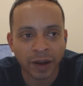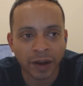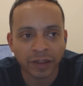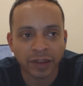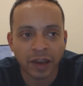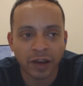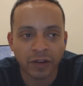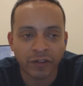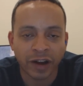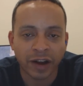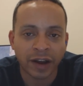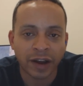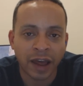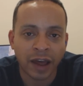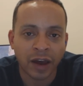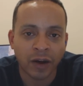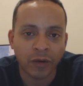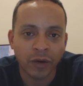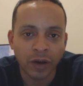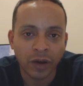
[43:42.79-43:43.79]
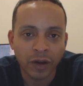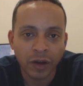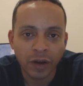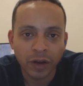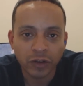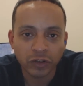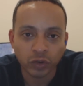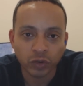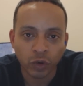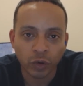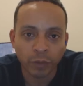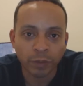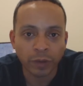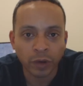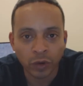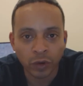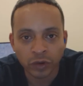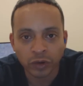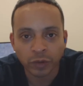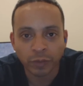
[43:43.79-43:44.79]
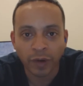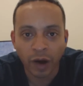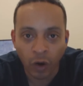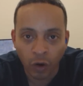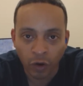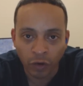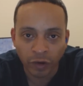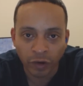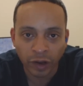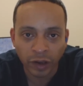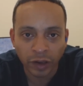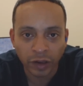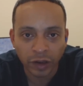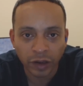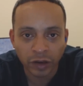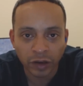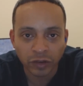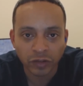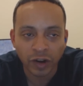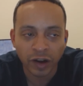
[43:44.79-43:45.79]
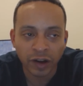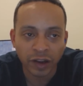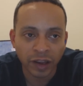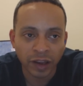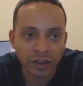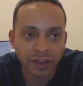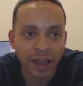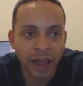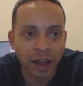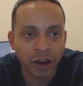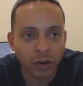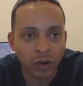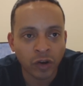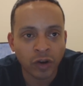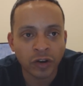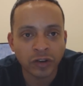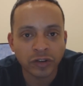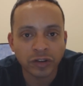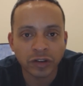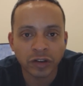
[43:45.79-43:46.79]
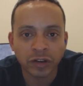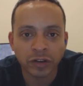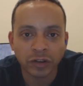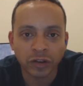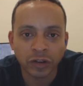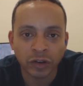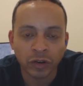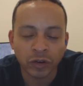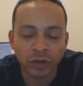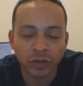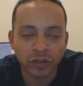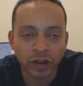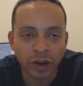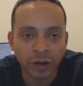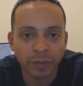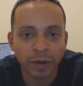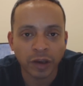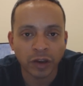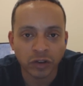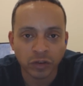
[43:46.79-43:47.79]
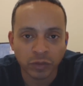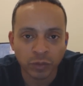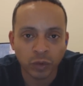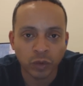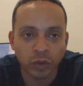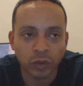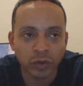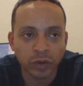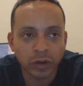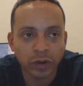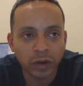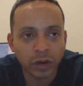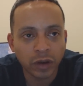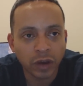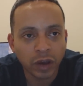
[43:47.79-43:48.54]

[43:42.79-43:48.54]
And I think right now, Scorpio is a priority and trying to get that launch and you know trying to make it smooth.